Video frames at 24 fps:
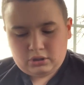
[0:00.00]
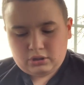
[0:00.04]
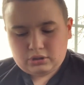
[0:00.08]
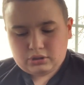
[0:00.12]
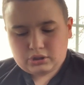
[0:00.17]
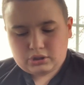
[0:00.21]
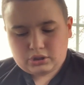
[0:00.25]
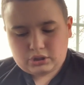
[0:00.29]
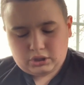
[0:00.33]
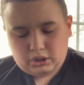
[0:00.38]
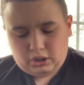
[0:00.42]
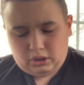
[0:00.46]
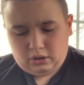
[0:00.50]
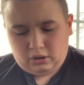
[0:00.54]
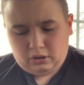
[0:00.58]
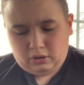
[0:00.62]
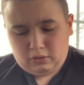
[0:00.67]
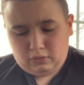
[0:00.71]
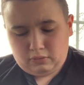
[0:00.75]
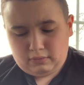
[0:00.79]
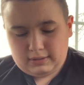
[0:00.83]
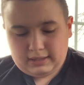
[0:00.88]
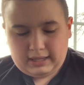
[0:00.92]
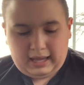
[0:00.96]

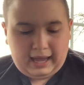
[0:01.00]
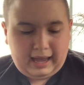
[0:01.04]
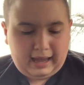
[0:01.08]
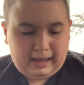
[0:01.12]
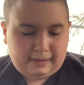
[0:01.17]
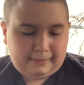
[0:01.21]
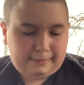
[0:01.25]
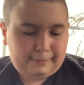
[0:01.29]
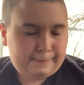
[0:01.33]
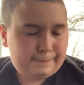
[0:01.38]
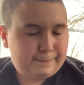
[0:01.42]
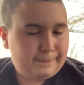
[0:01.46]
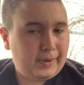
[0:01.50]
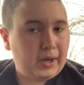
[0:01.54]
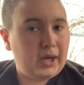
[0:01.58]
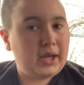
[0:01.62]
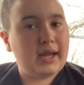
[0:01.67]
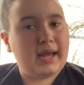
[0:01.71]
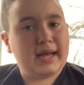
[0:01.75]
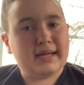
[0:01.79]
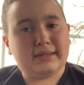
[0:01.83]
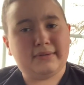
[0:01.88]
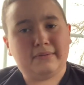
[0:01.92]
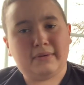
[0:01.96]
So yeah. But
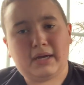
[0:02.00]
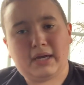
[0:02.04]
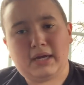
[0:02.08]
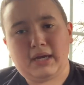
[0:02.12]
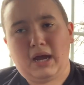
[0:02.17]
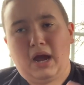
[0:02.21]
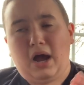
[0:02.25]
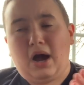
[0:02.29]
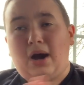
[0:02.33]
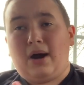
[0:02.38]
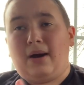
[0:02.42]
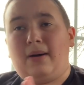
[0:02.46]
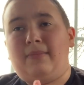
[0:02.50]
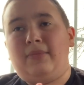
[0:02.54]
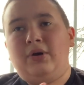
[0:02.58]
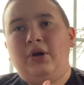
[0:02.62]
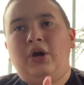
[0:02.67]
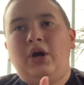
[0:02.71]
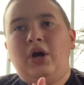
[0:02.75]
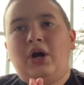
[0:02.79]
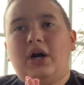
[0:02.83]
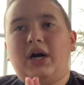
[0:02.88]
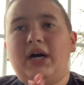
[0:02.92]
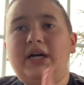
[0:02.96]
anyway, um,
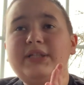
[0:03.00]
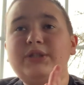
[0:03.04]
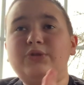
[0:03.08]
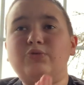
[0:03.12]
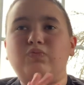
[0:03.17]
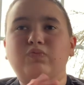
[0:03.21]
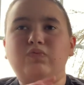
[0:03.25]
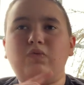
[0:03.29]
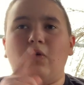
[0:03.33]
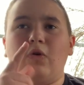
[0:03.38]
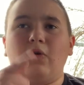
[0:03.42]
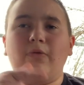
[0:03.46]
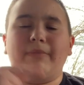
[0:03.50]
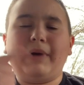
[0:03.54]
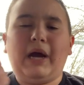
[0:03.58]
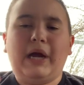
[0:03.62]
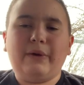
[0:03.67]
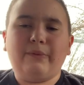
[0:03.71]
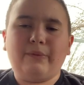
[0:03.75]
let's roll my